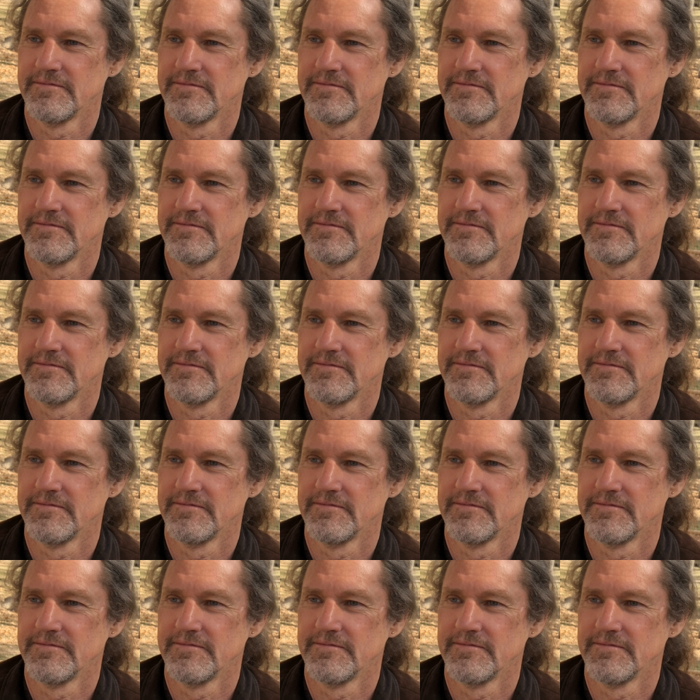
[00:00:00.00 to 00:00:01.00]

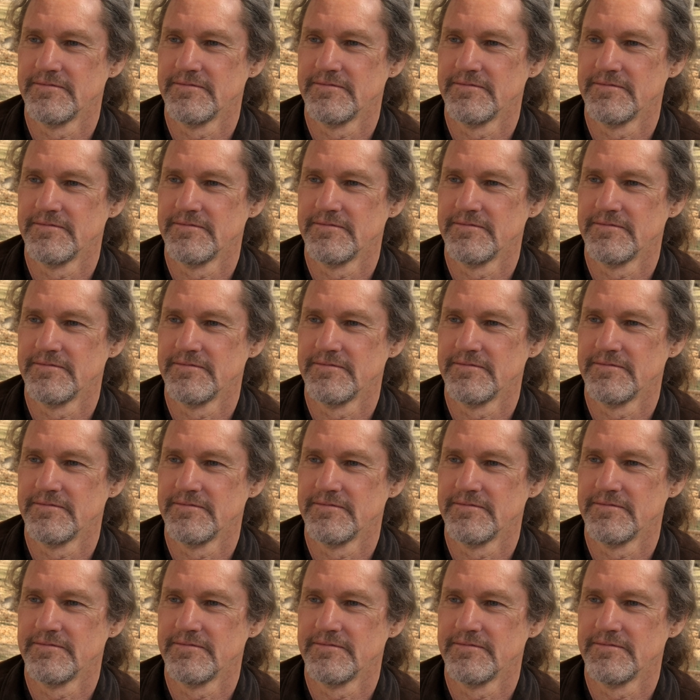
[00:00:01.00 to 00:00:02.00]

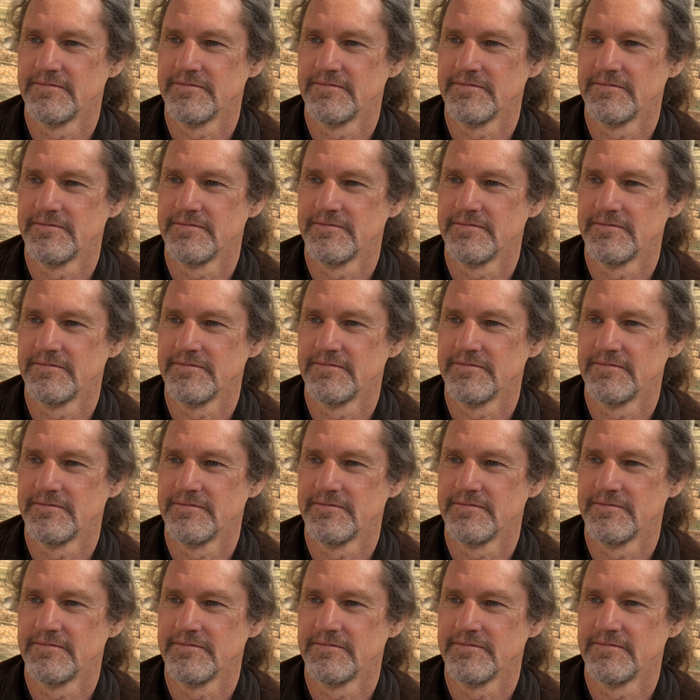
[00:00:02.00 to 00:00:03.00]

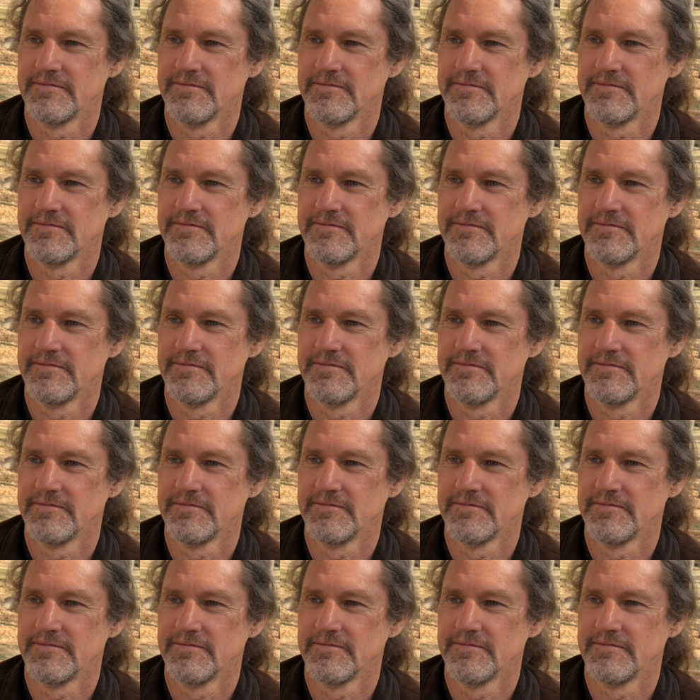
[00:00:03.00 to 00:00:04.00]

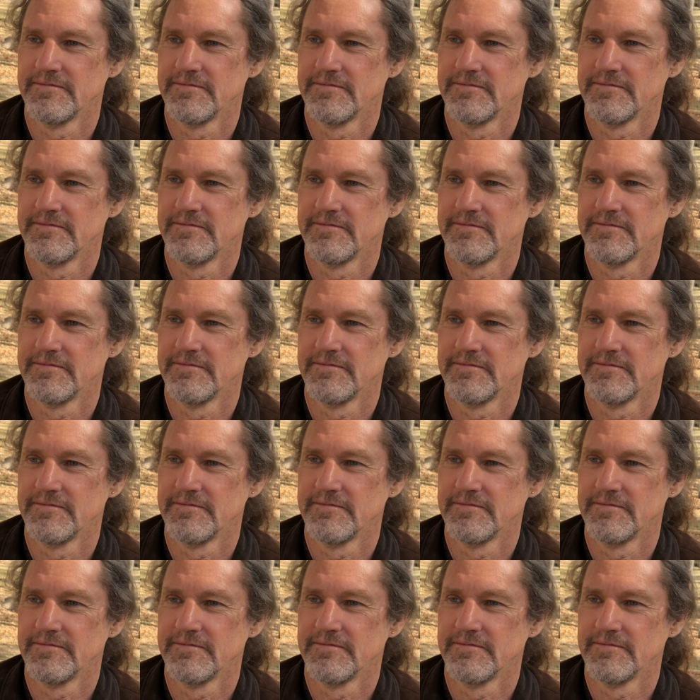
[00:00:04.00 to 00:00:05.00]

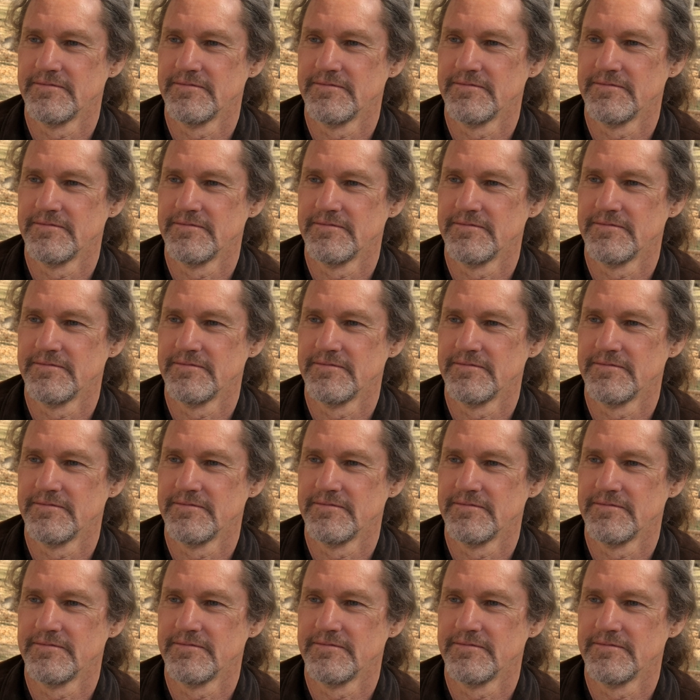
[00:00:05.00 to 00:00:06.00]

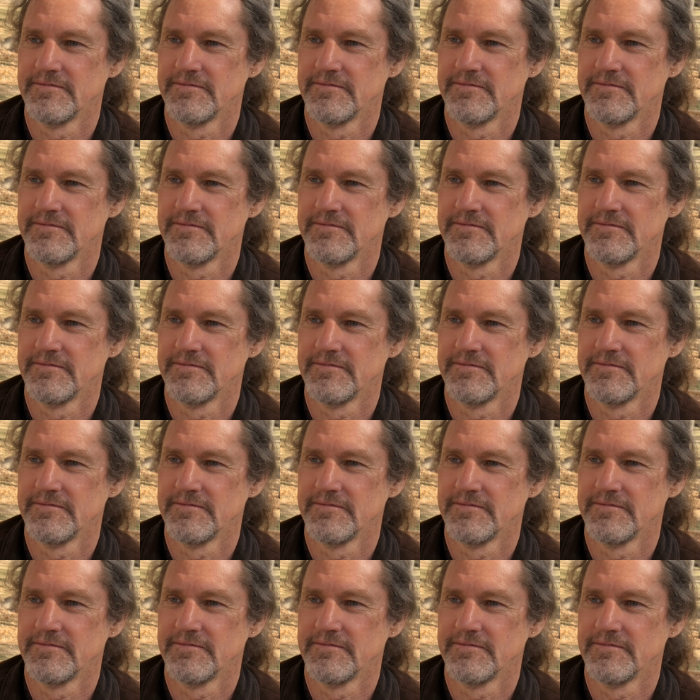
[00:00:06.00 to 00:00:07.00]

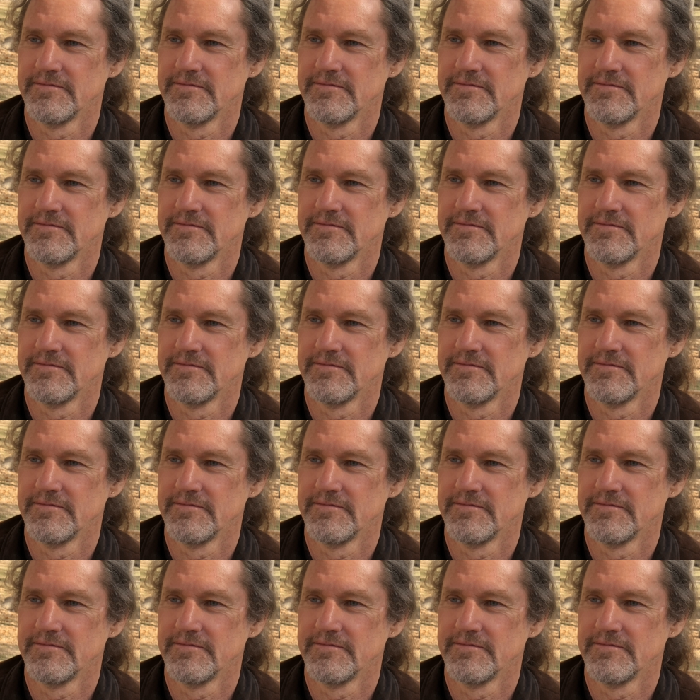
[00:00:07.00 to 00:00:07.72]
(no lip movement)